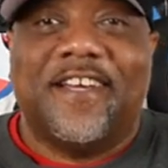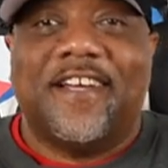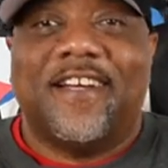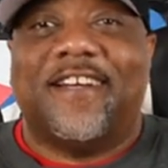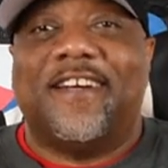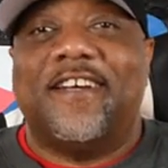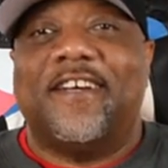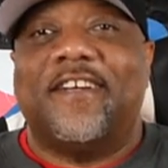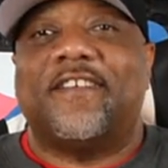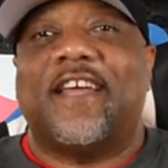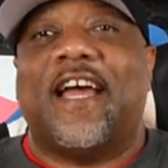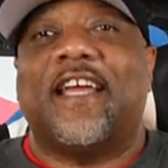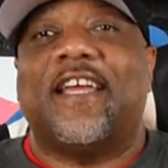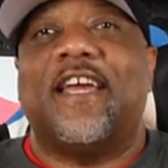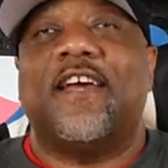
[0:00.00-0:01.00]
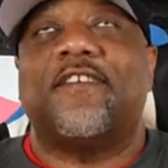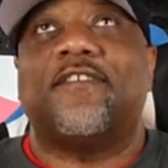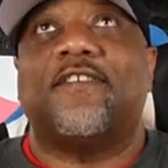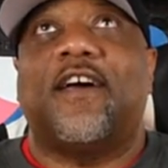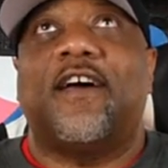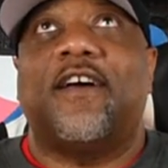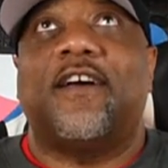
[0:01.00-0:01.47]
Because I
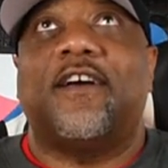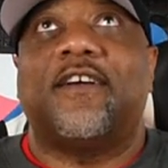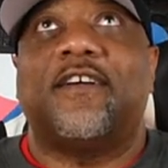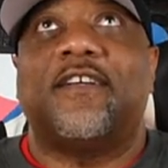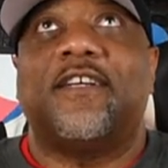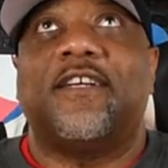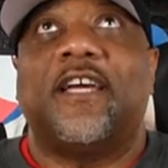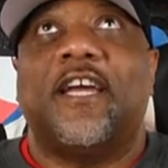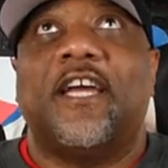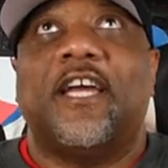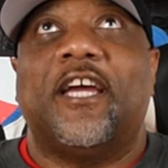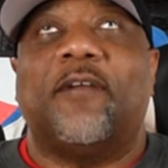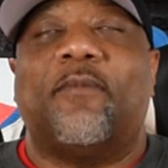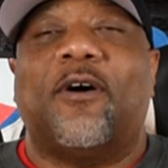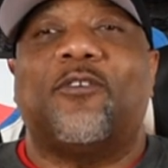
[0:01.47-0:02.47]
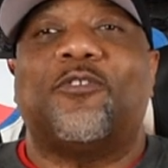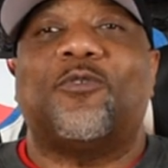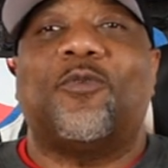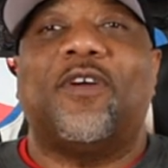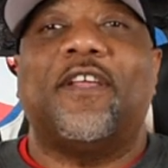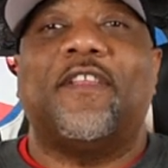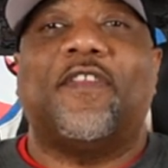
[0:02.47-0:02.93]
guess uh, in about
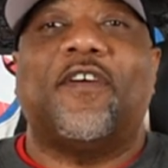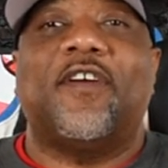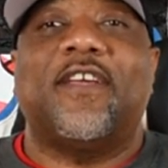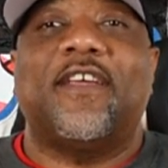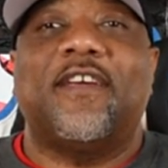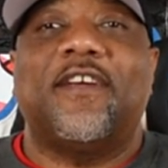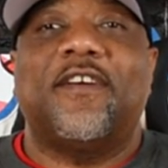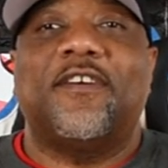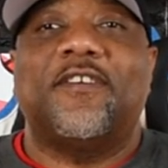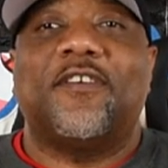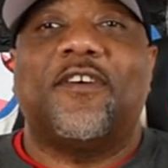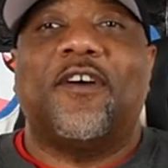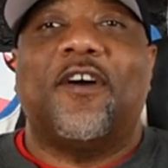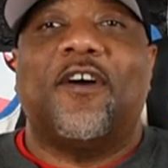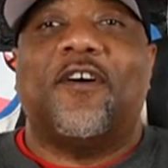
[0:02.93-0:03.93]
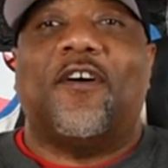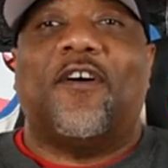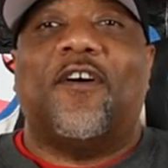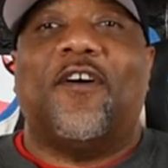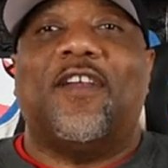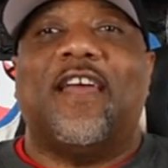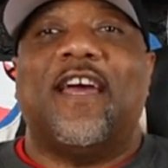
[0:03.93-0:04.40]
20, 30 years,
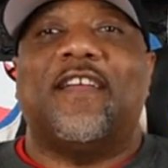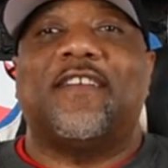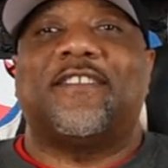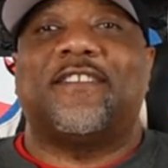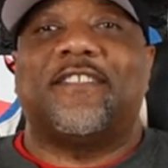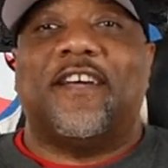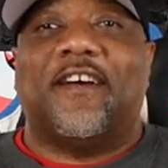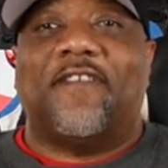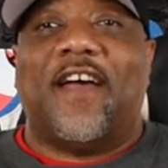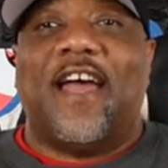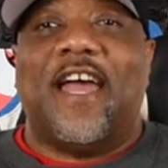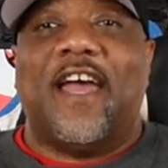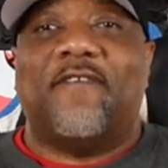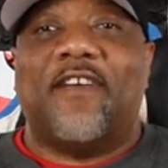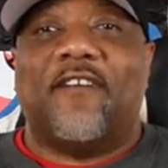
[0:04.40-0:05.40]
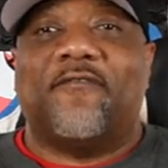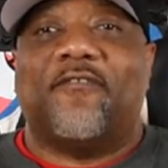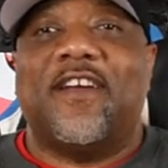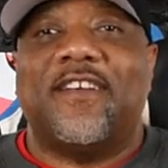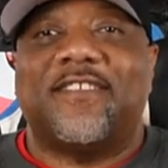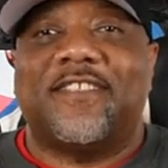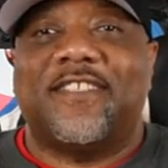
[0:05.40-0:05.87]
all that stuff I have, that
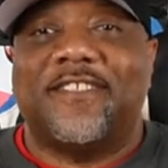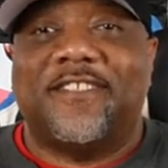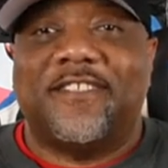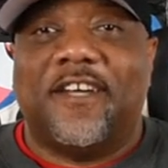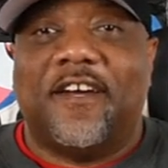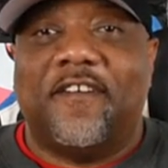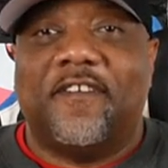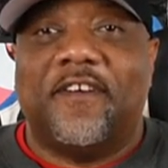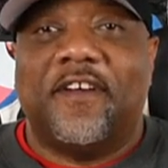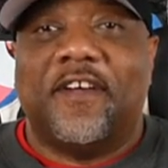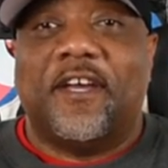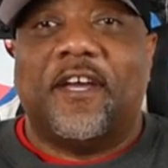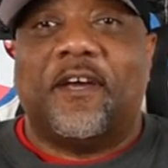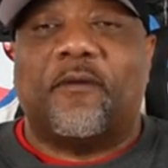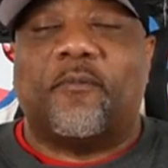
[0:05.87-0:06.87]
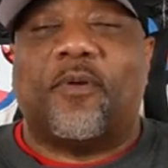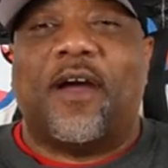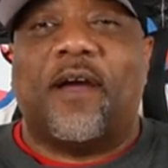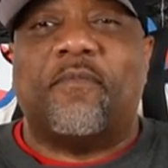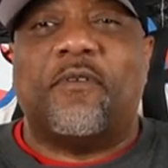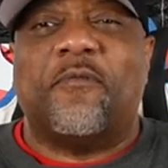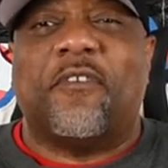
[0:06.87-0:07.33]
redskin stuff, it'll
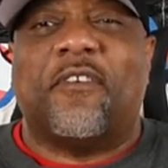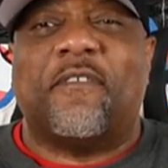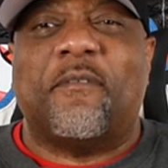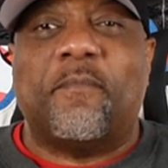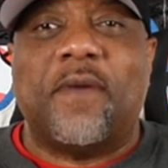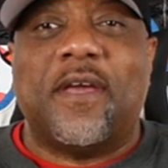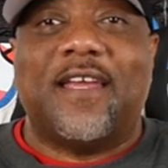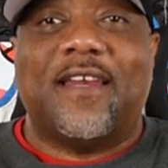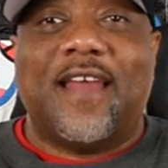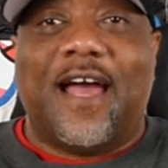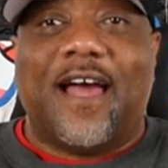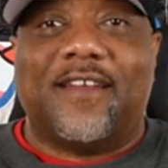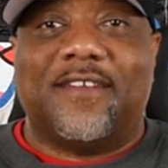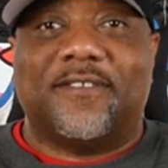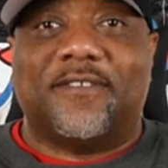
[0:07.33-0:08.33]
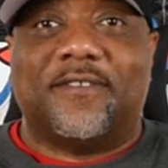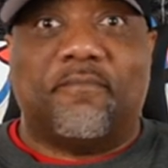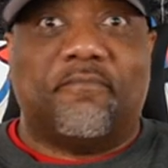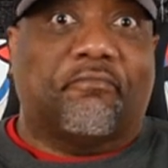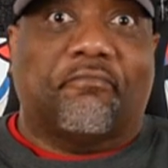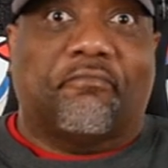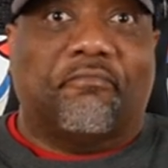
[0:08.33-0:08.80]
probably be worth a million dollars.
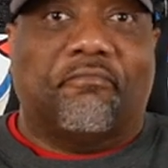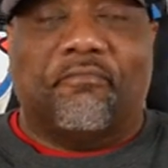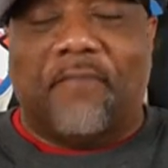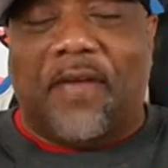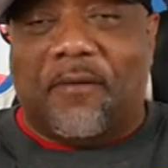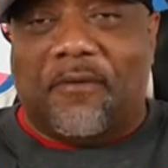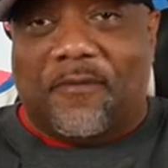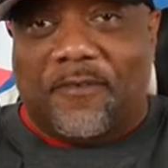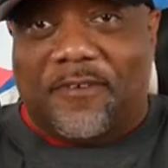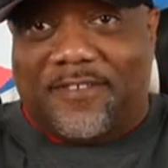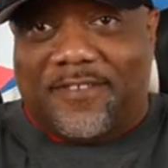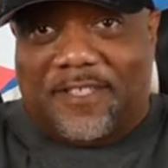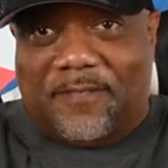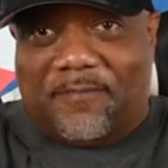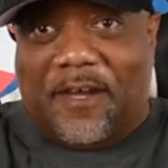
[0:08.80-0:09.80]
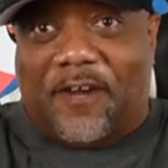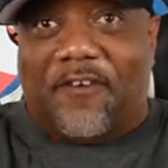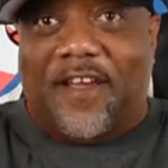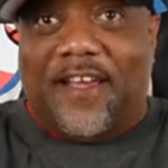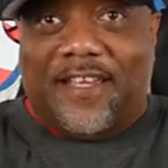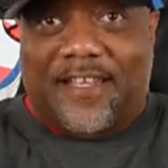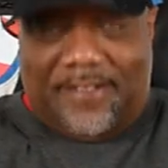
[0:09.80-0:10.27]
Maybe we'll see. My
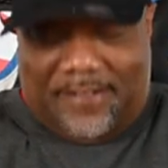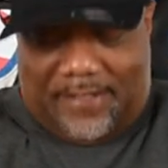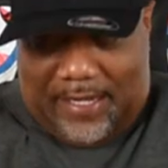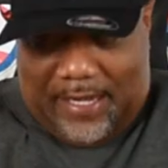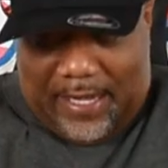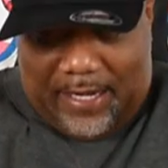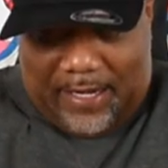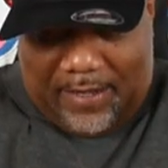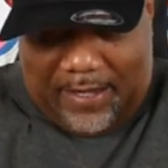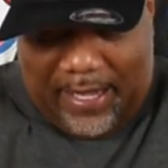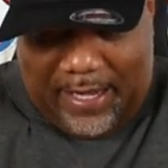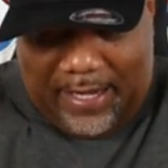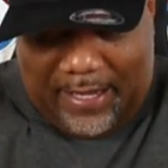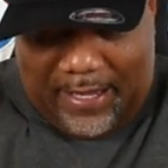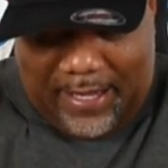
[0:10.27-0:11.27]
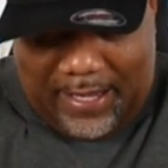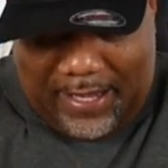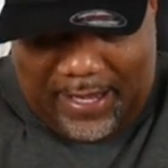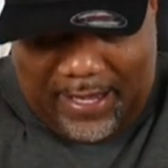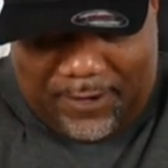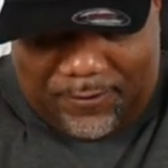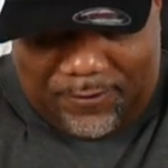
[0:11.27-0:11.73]
grandkids can hang, hang,
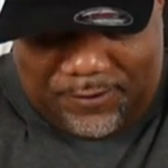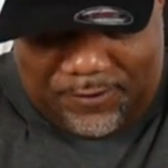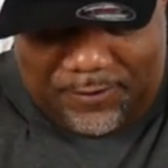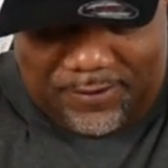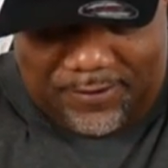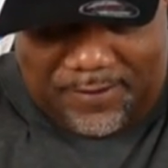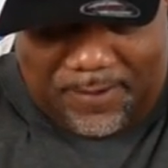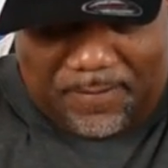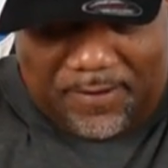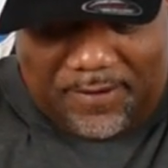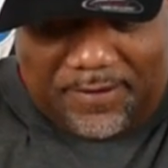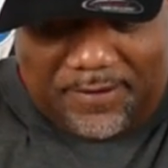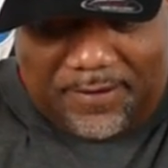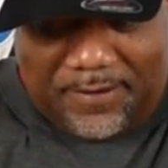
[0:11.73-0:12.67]
hang on to it or something.